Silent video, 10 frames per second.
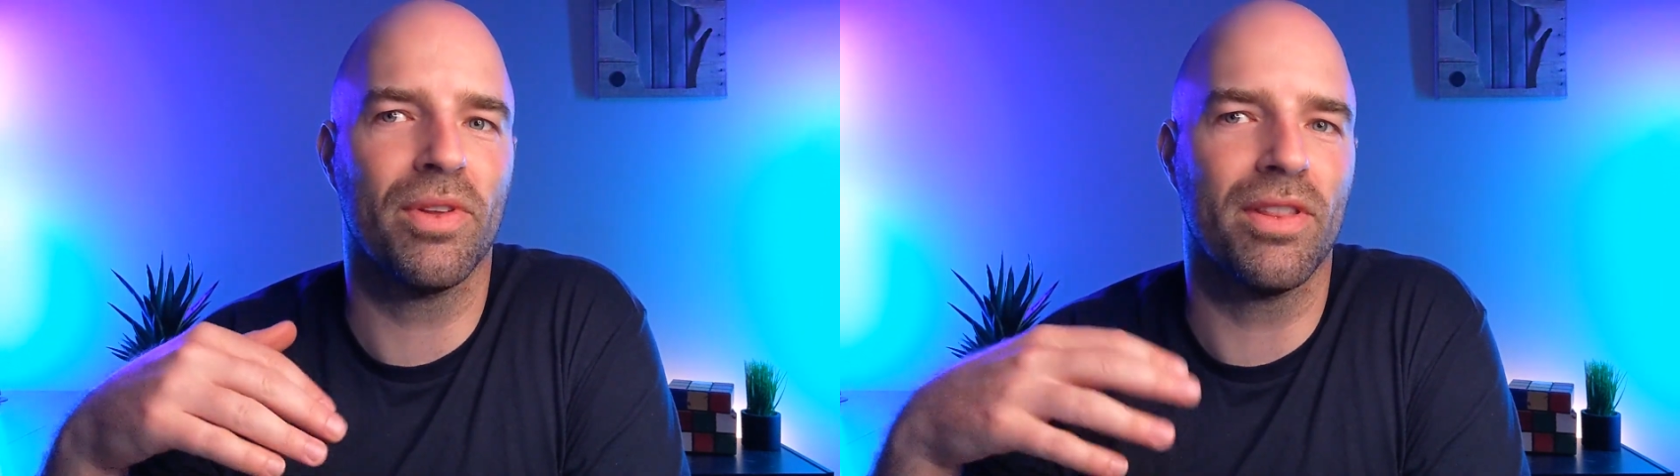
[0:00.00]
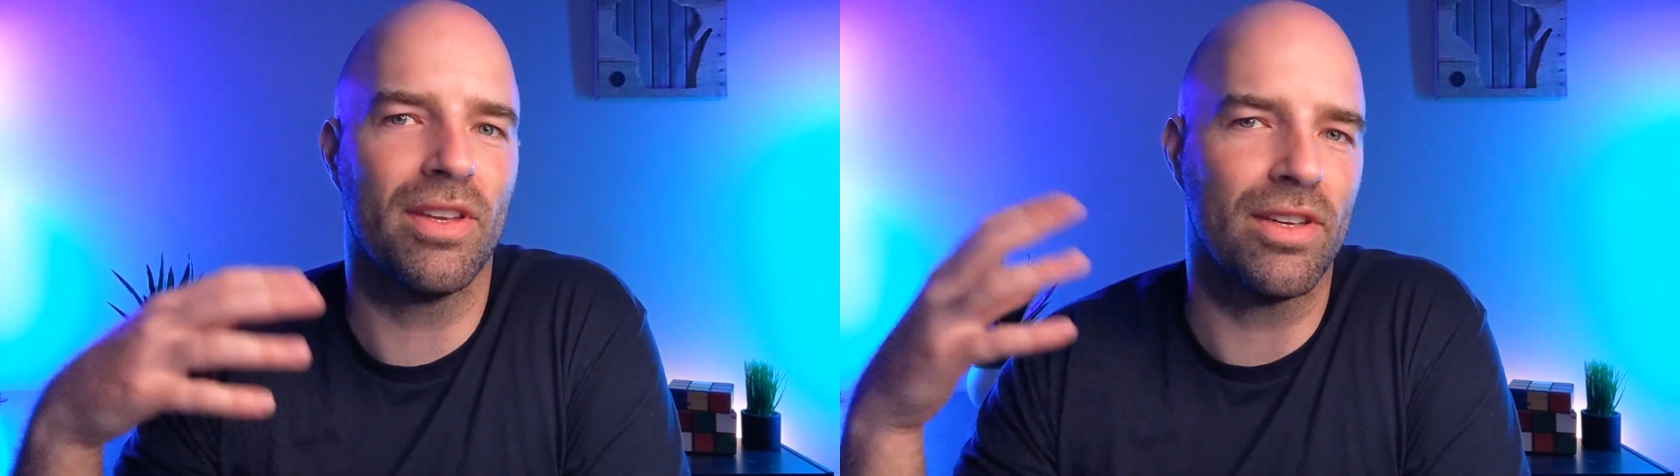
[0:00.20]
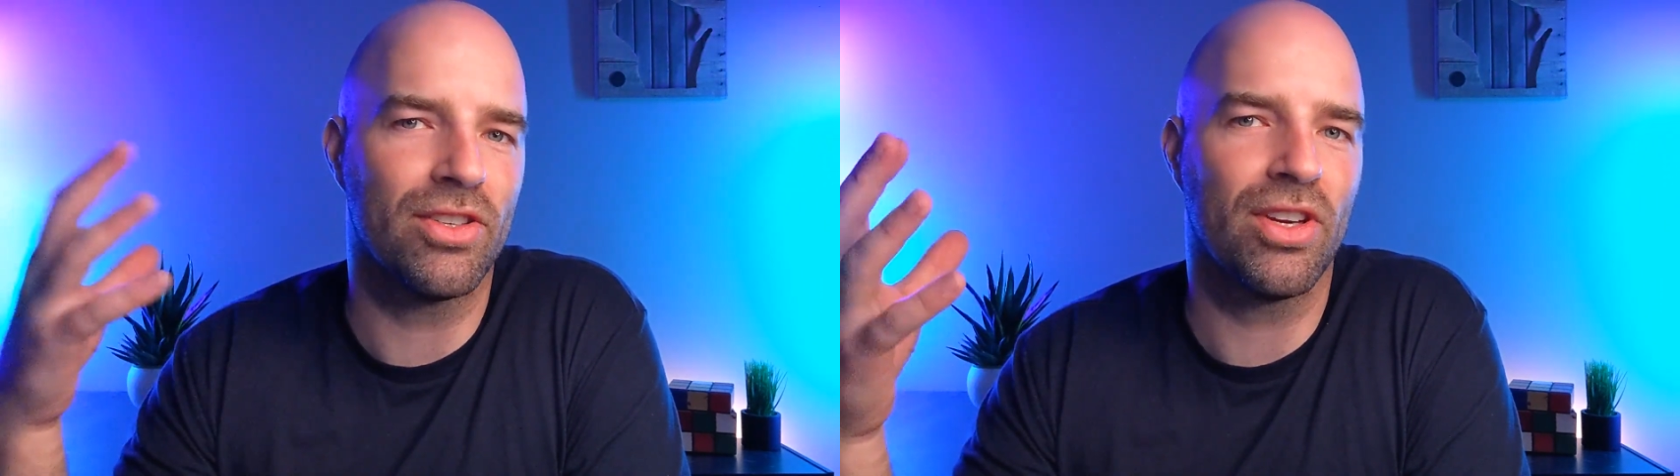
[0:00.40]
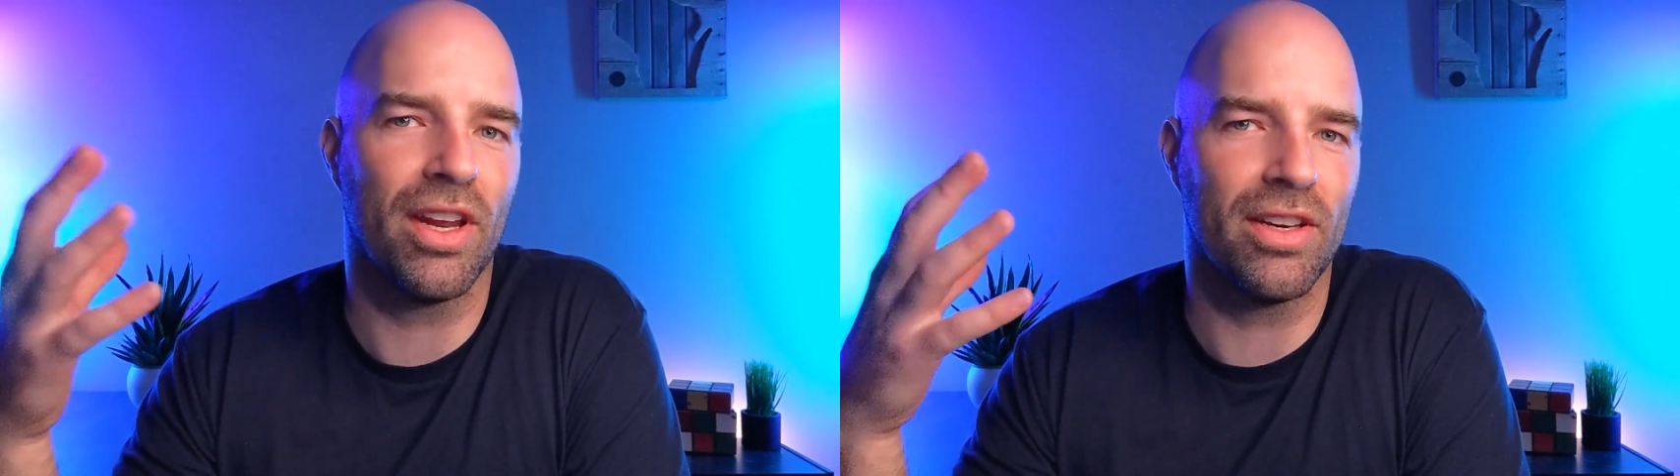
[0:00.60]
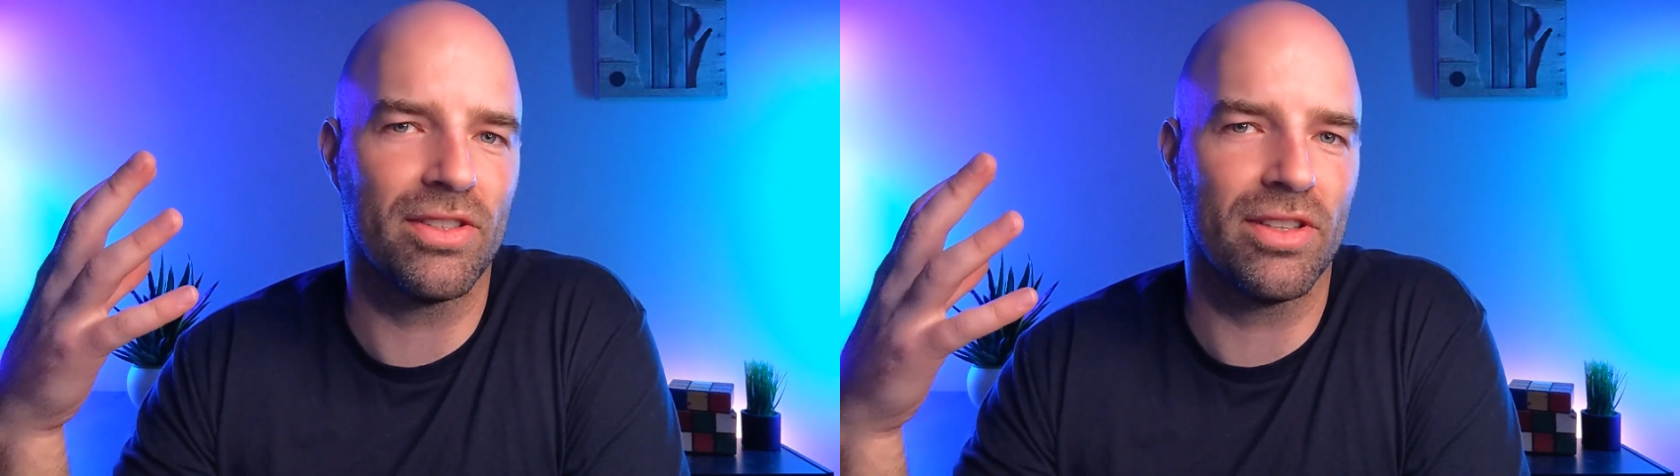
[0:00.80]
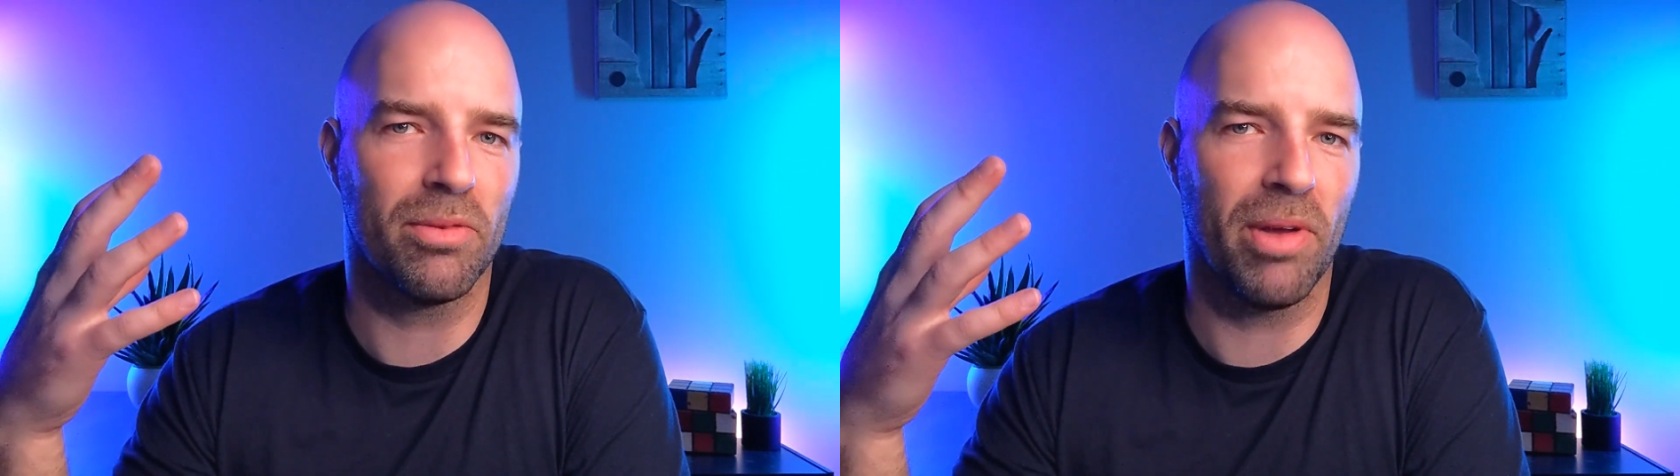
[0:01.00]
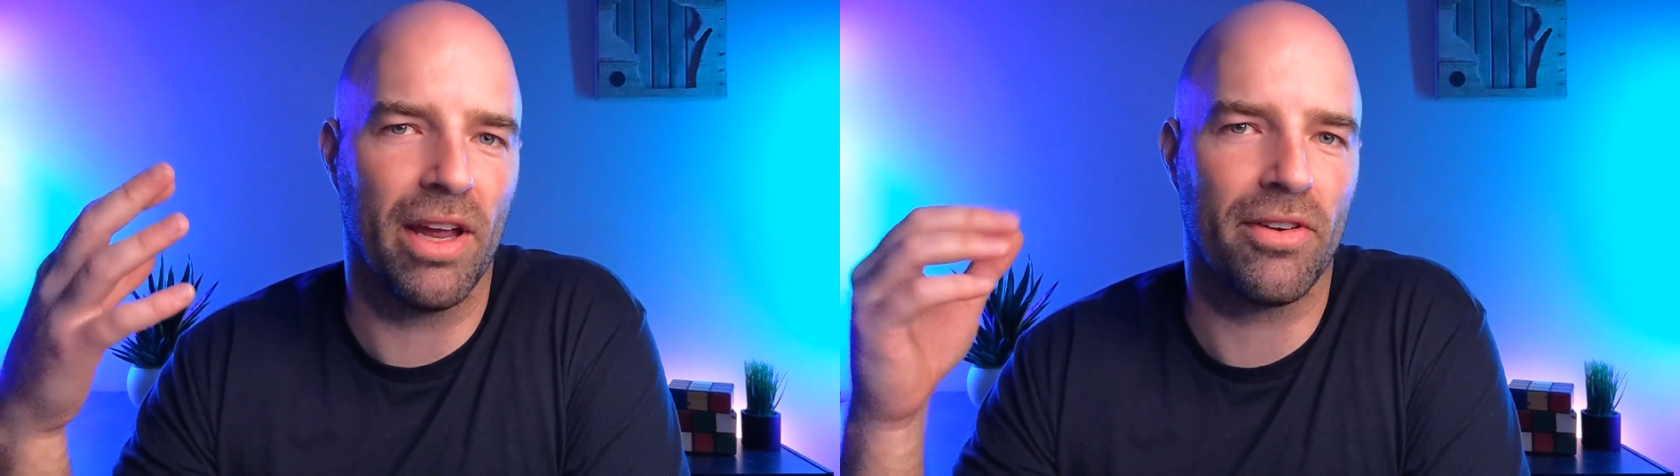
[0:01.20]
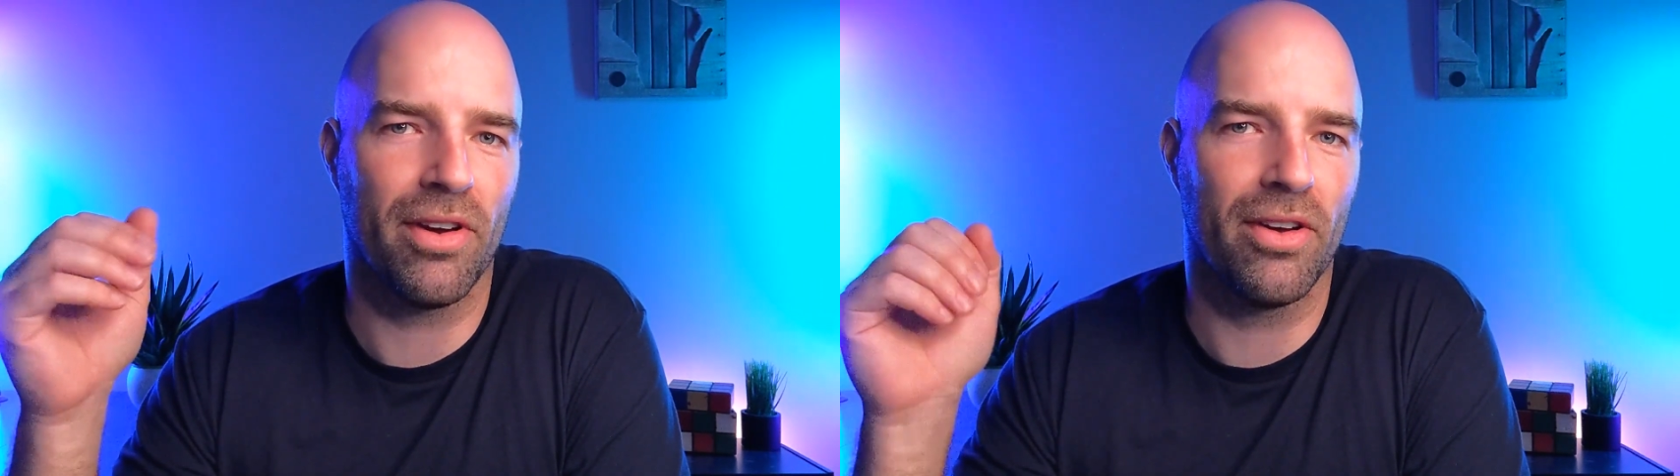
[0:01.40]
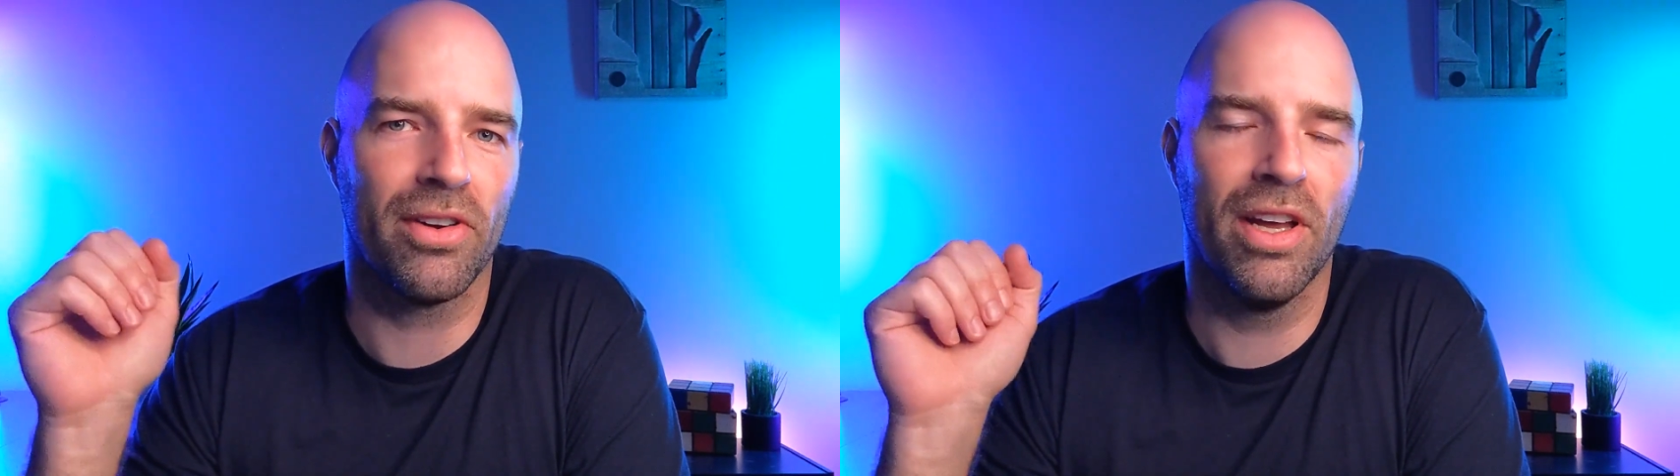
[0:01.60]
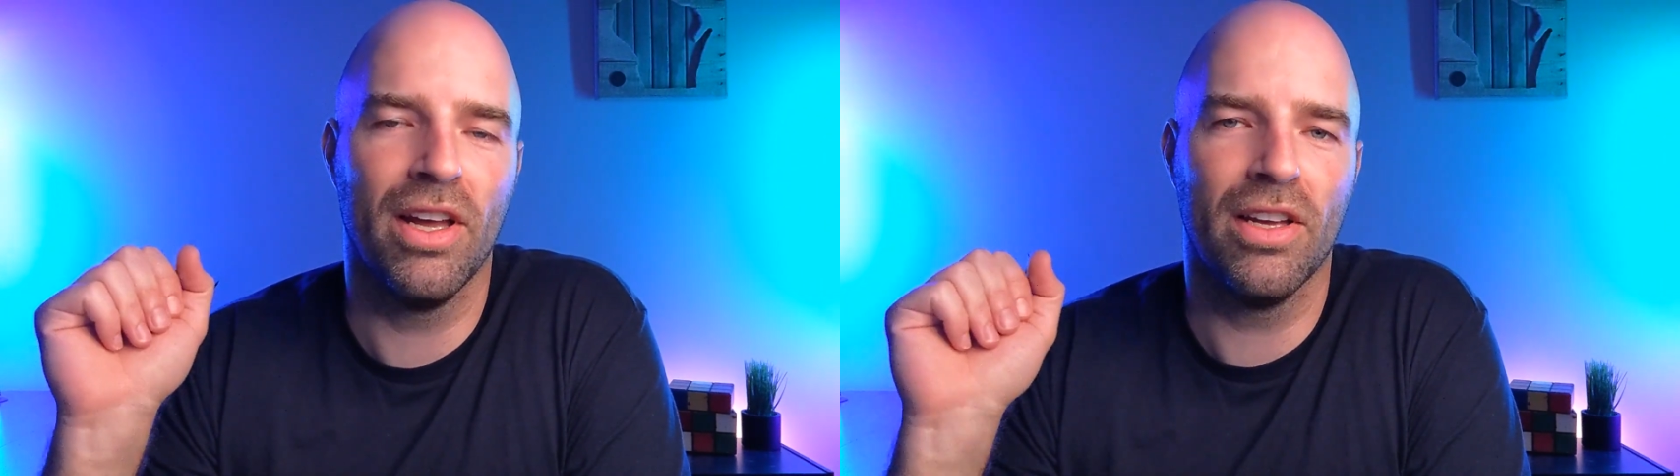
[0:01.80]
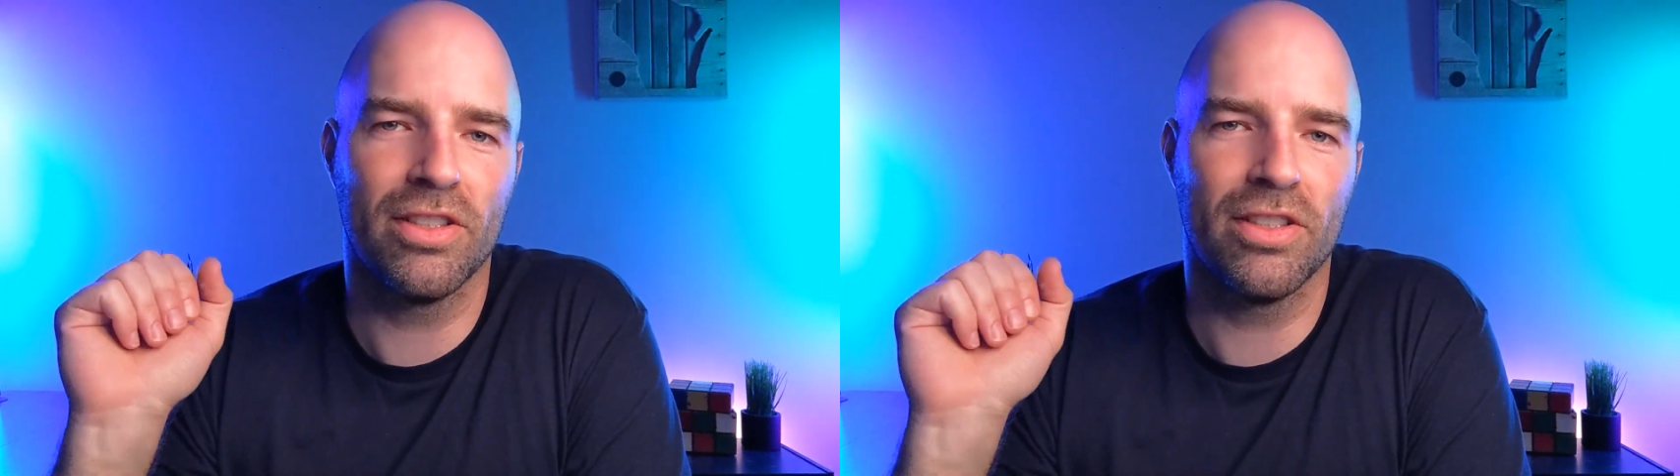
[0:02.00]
with the change in the background.